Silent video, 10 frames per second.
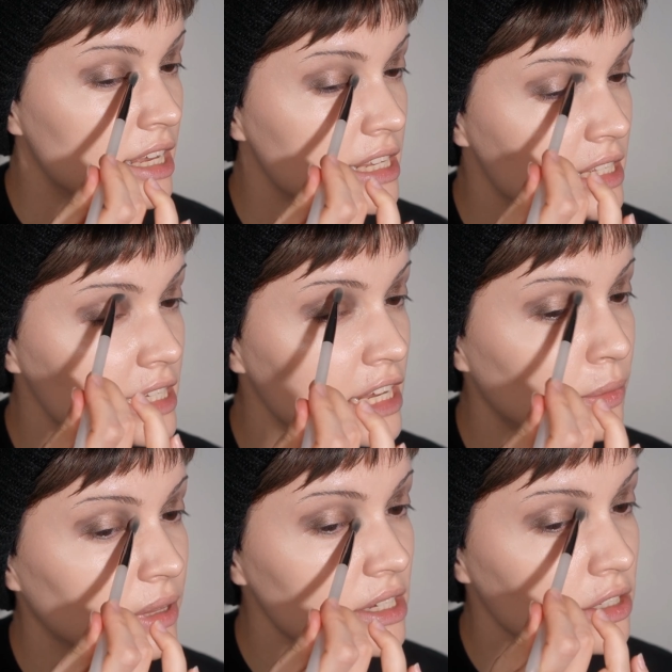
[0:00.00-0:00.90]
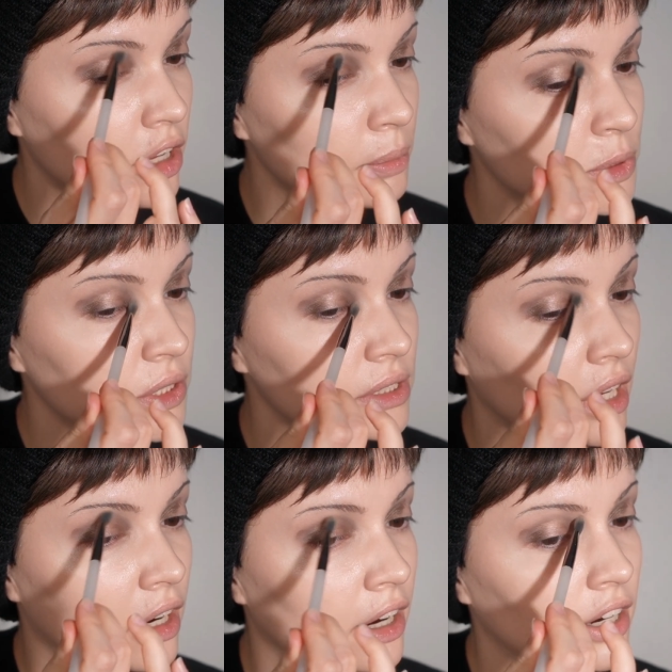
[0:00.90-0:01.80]
see what the sculptures
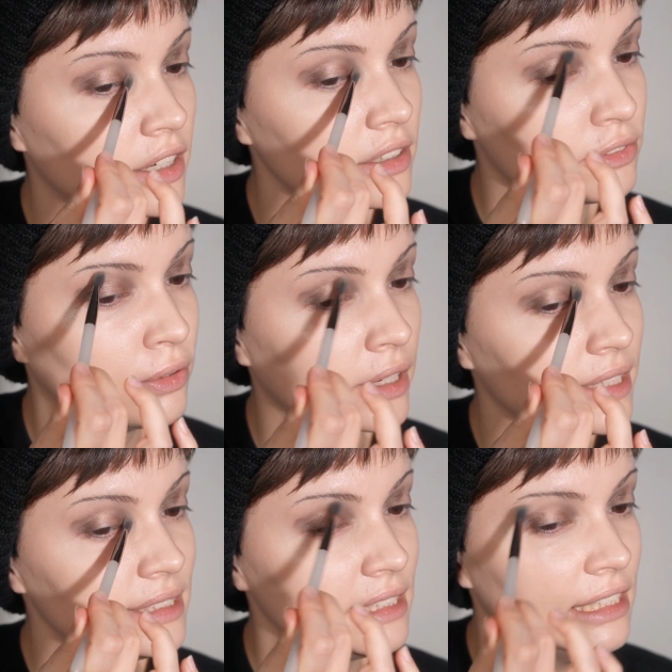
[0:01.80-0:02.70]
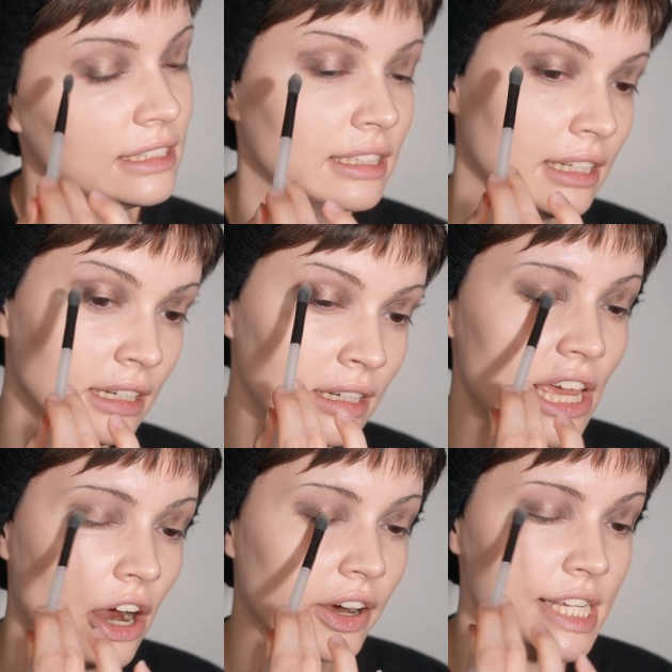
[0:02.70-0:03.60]
are for the season.
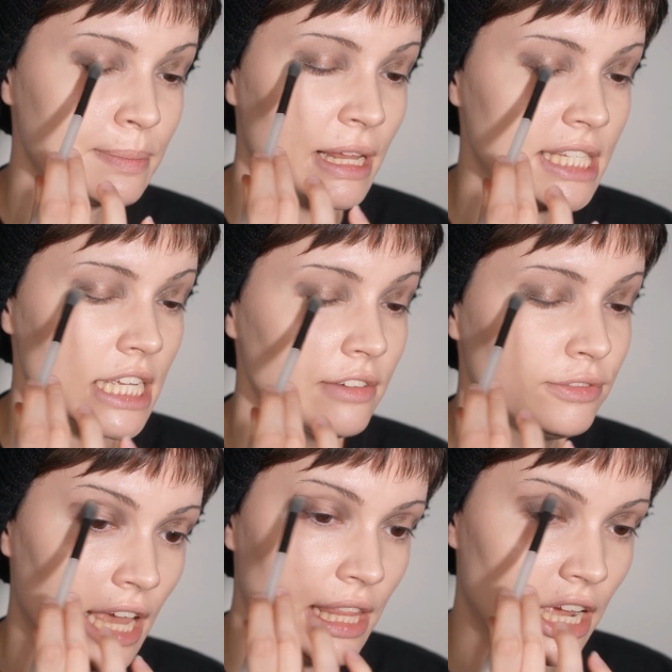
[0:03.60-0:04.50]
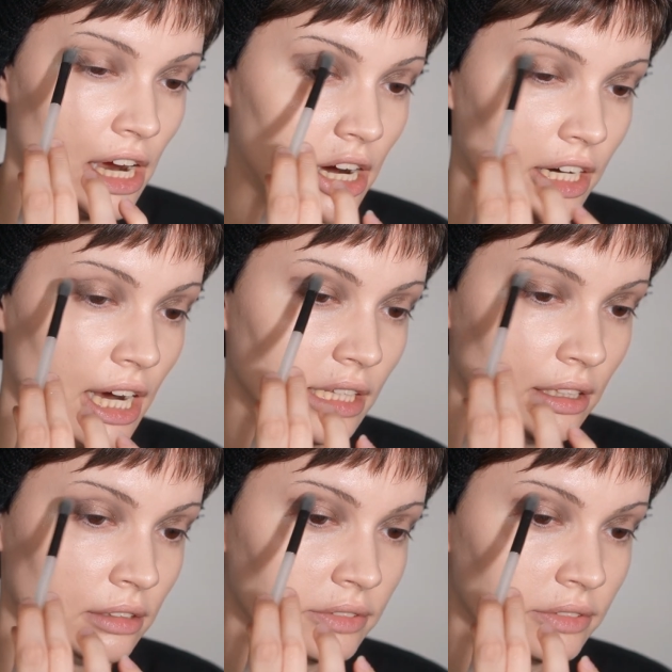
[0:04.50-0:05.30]
They are expensive and they are a little